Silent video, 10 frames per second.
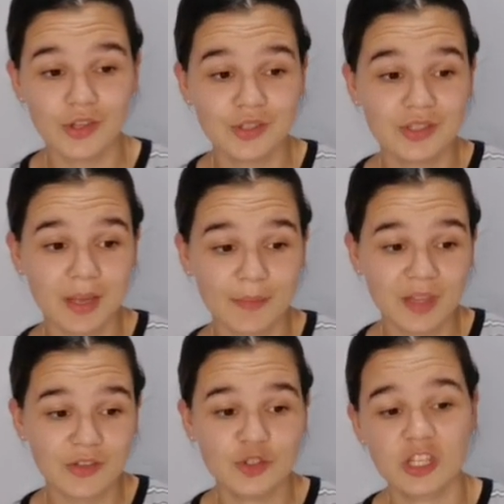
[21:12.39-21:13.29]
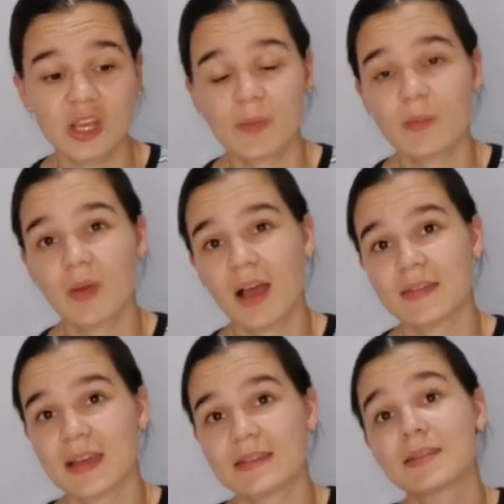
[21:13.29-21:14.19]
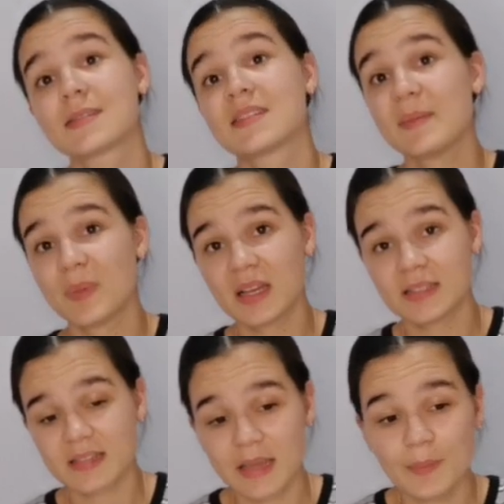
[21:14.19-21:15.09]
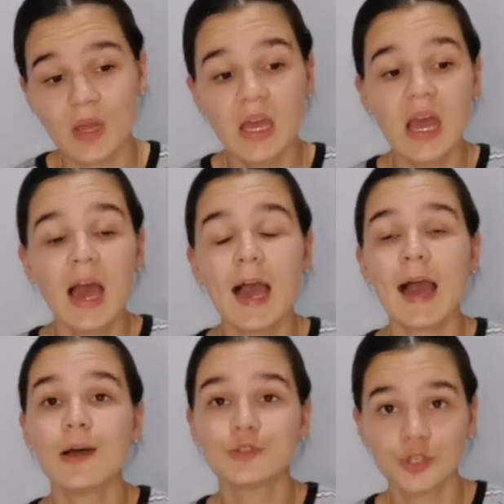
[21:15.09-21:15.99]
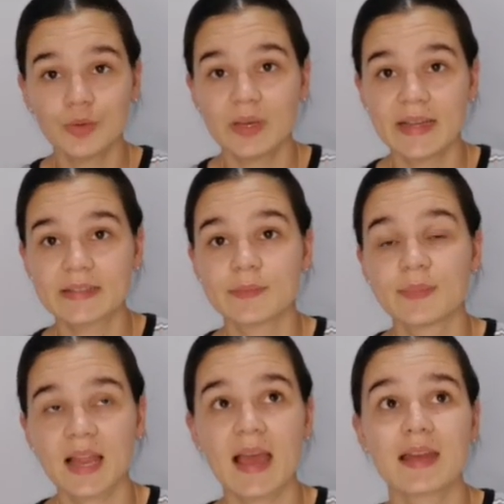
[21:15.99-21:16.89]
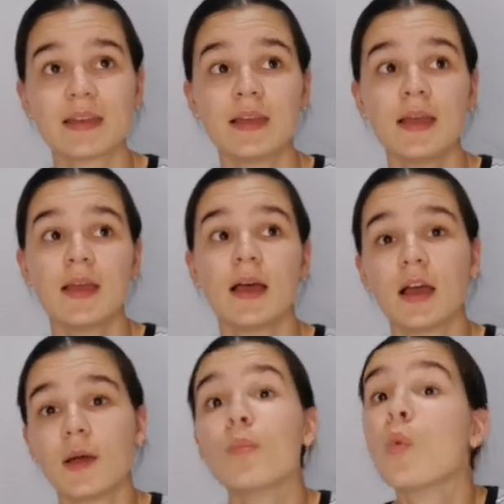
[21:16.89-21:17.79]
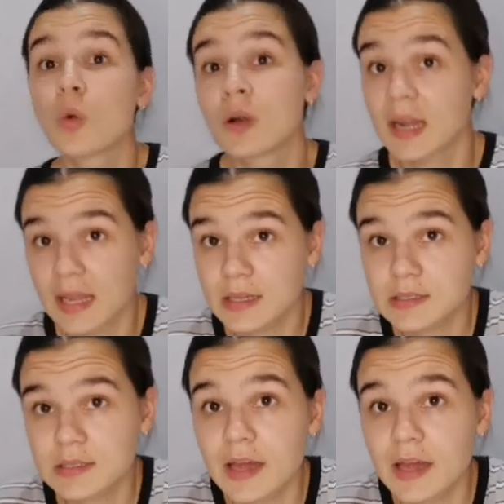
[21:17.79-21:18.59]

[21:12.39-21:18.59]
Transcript: Those are some things to keep in mind. That's a step-by-step how to do a lesson plan, more or less.